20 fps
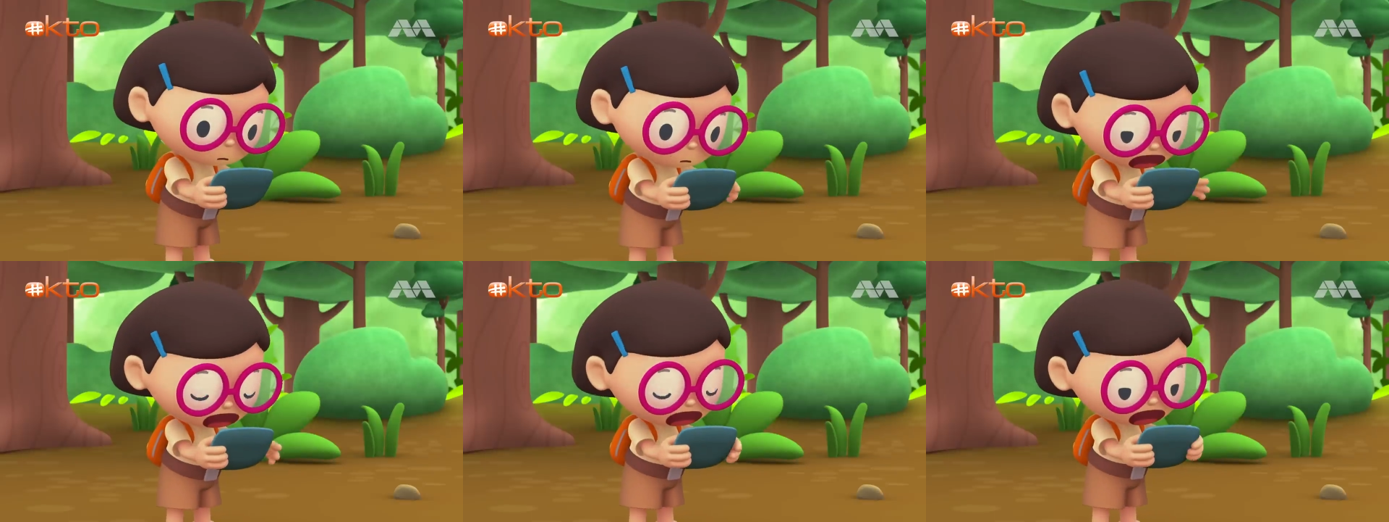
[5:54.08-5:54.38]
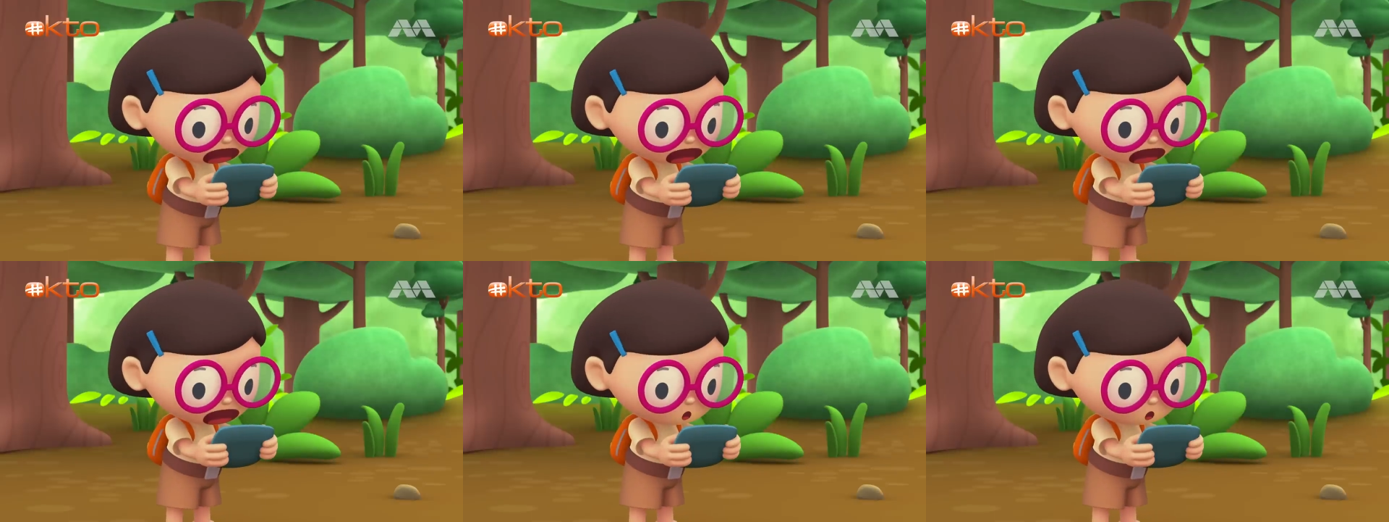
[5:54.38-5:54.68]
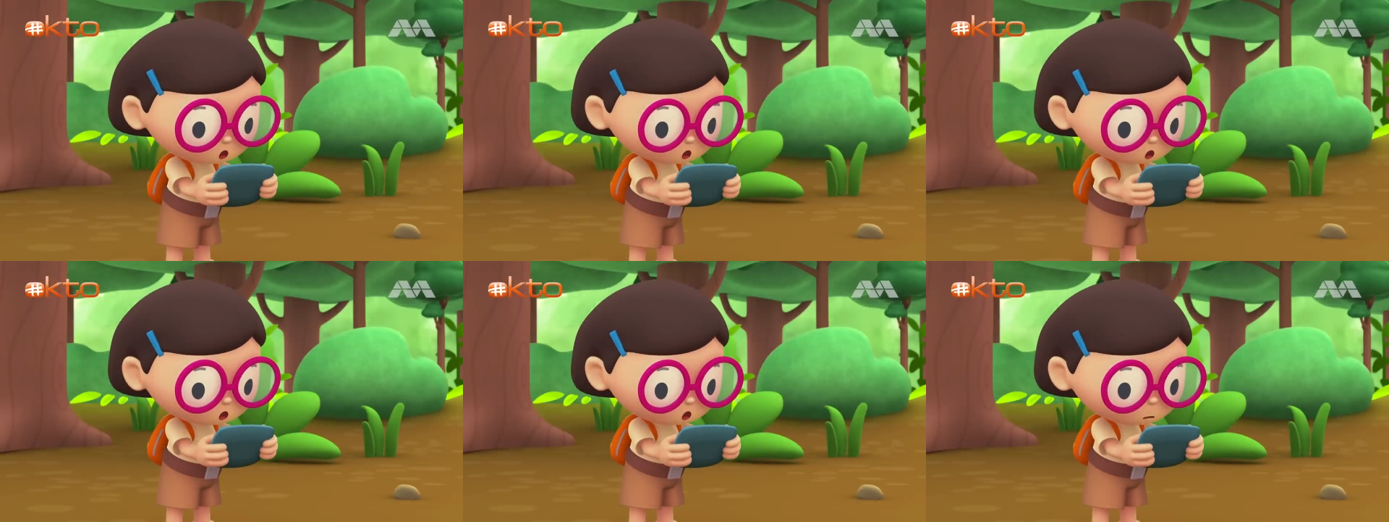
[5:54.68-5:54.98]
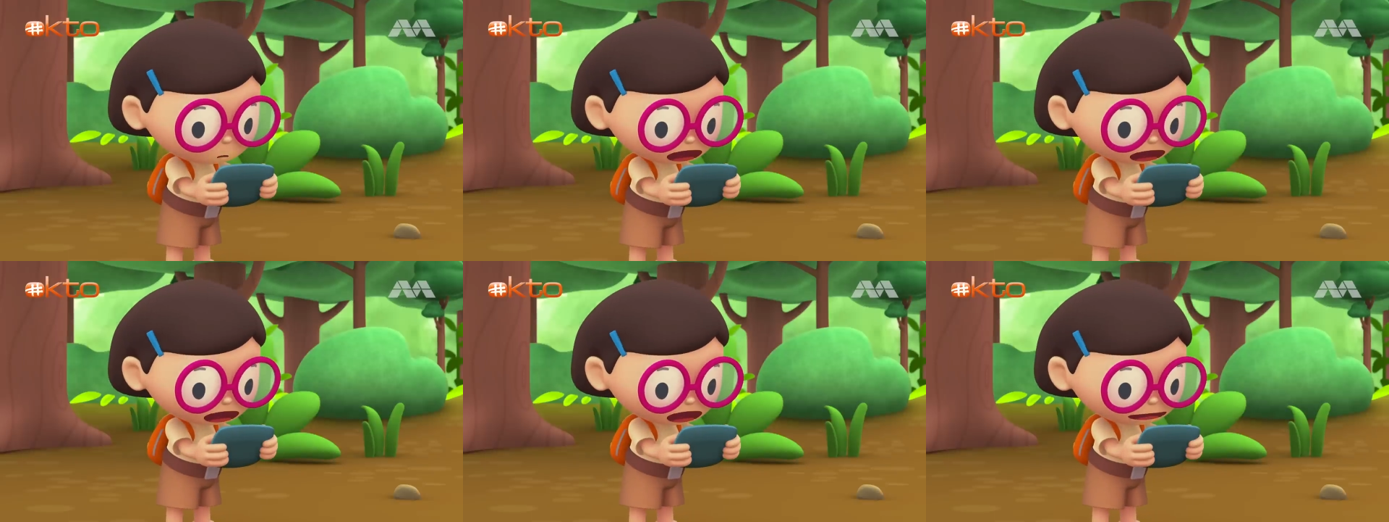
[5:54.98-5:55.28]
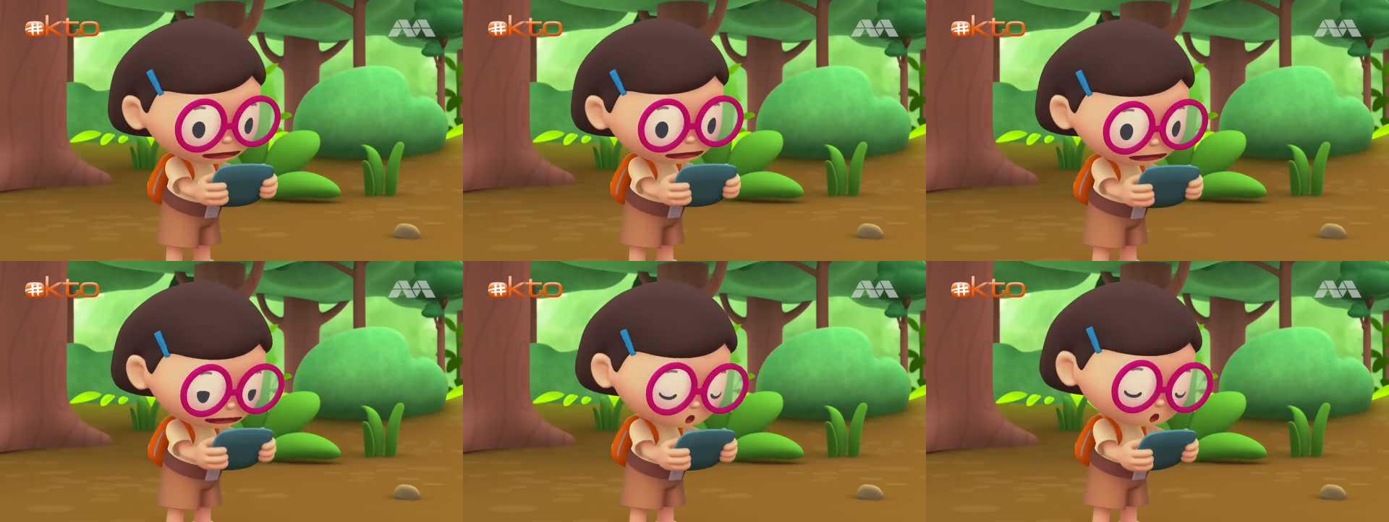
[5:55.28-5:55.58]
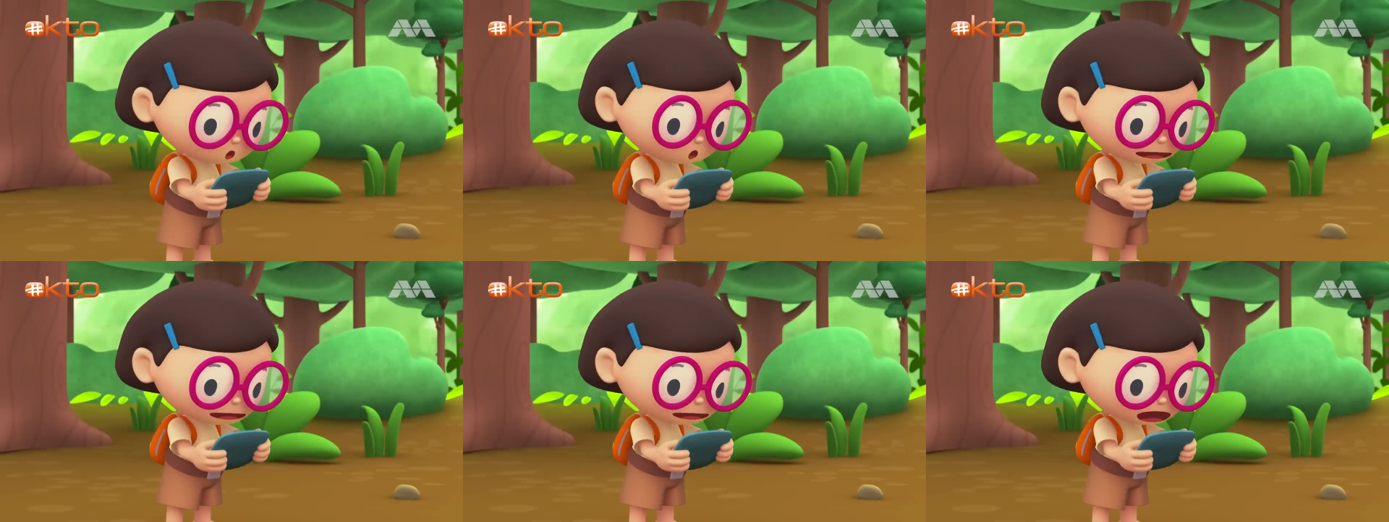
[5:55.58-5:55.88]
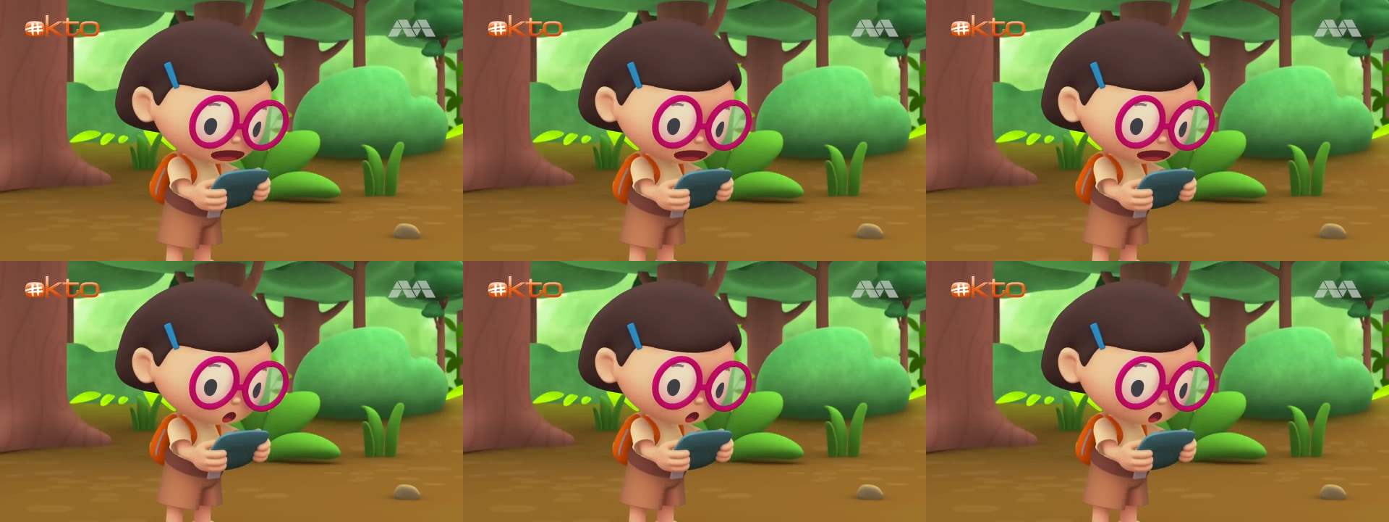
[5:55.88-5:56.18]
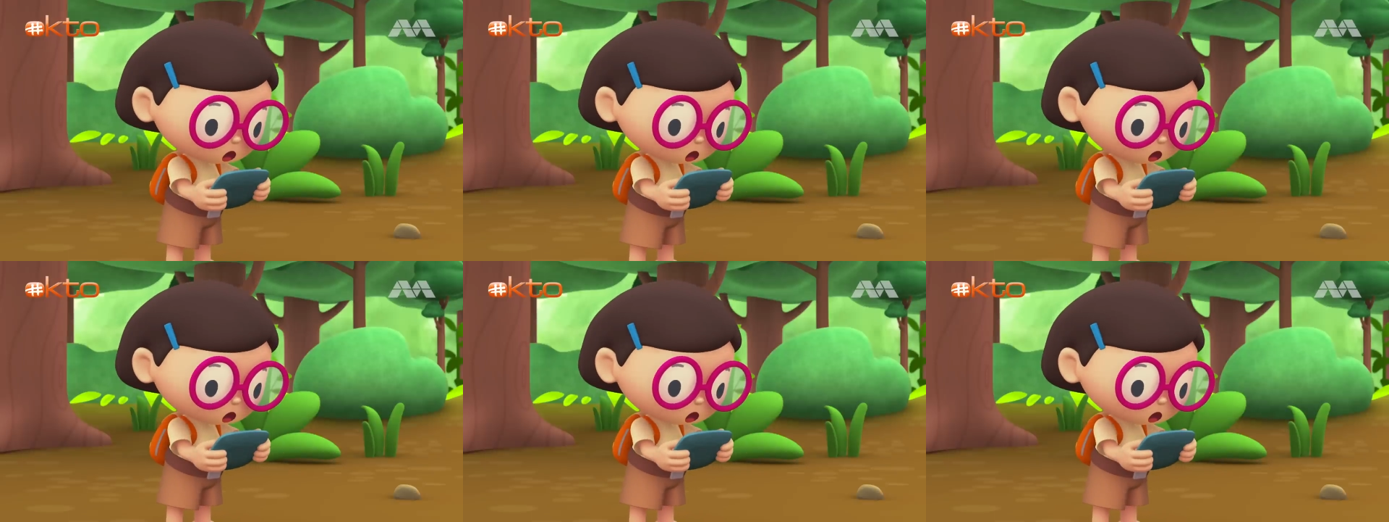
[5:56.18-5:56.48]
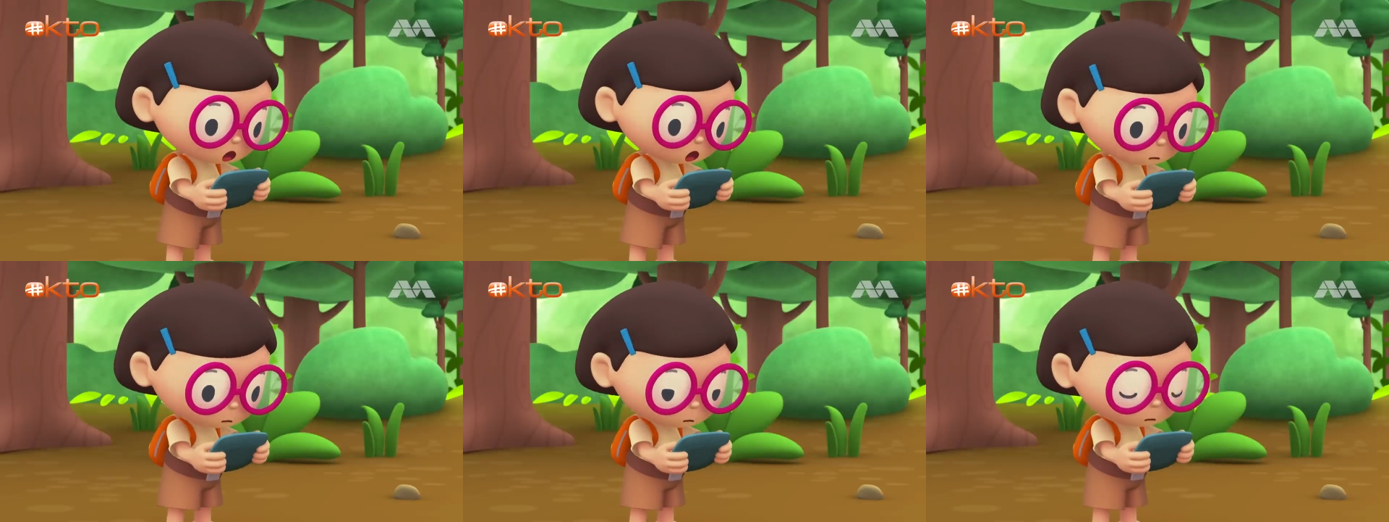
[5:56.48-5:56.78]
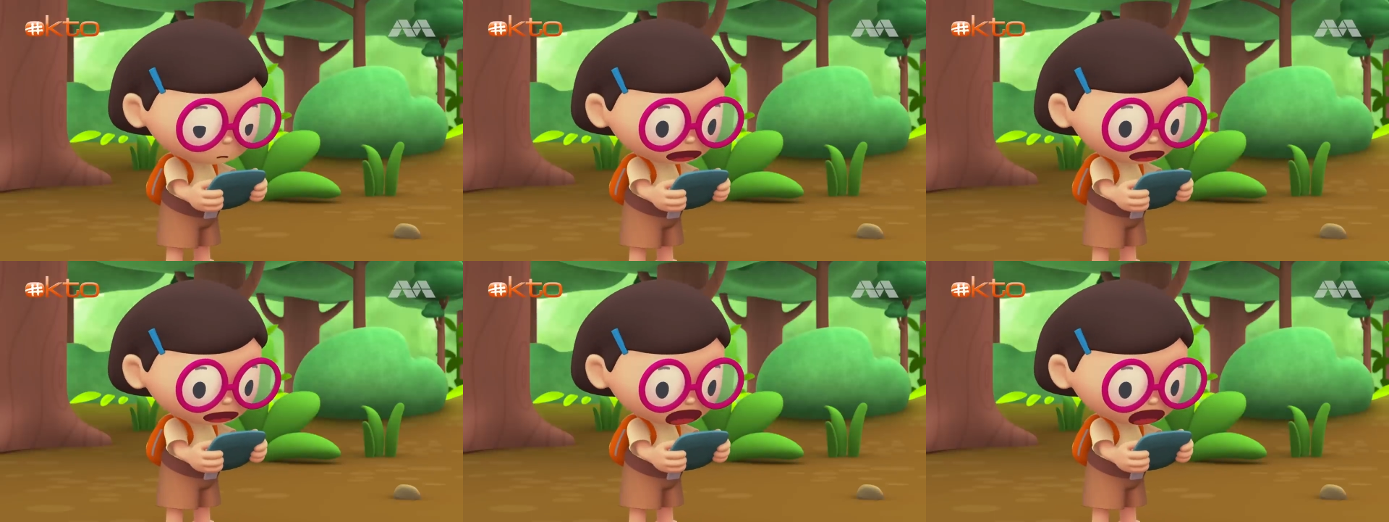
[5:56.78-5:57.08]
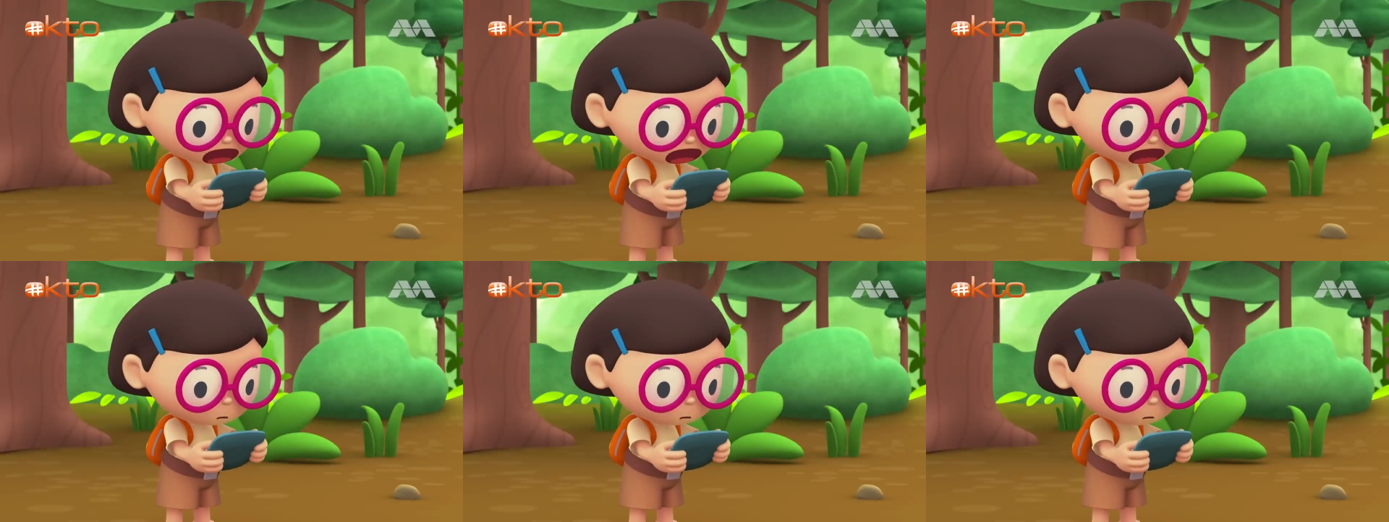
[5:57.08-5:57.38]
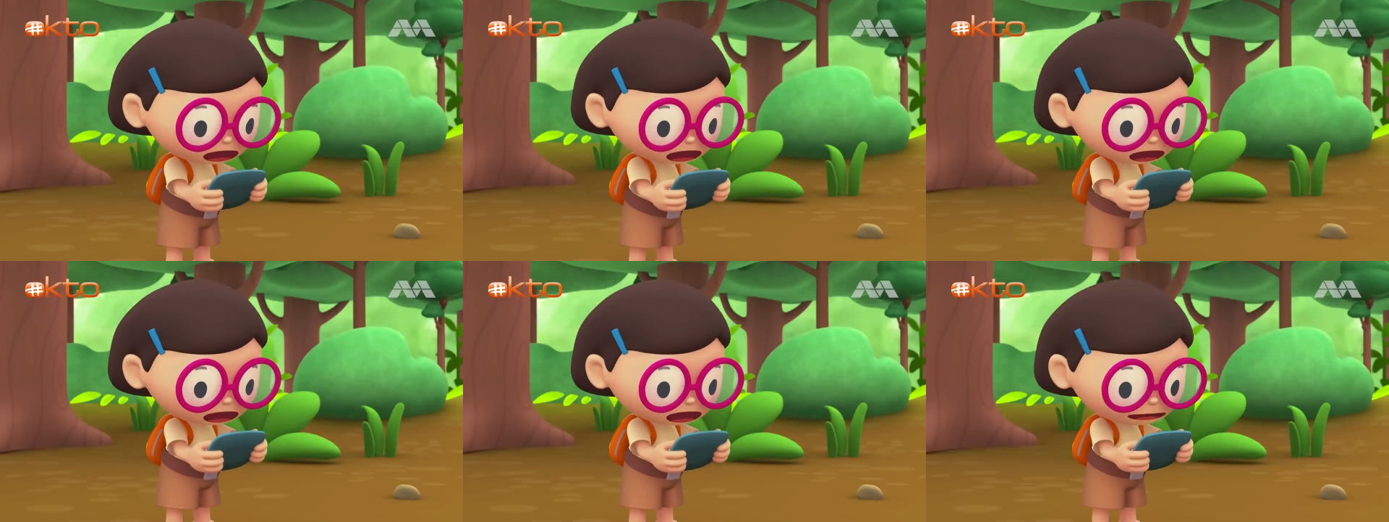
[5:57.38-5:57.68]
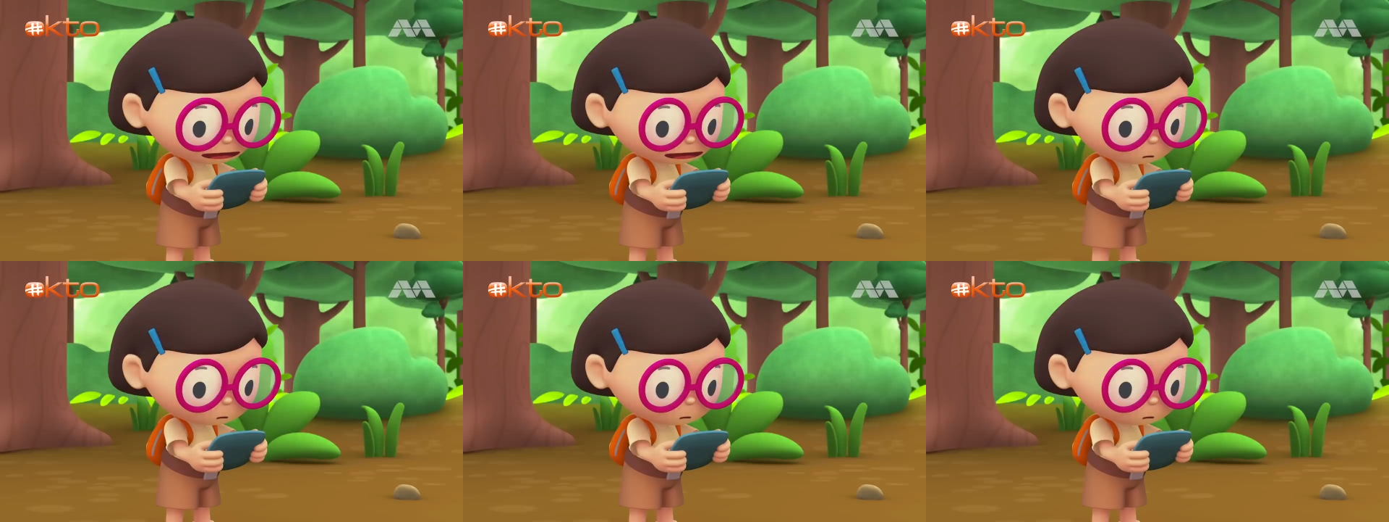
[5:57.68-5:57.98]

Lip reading: Nobody's mouth can be seen.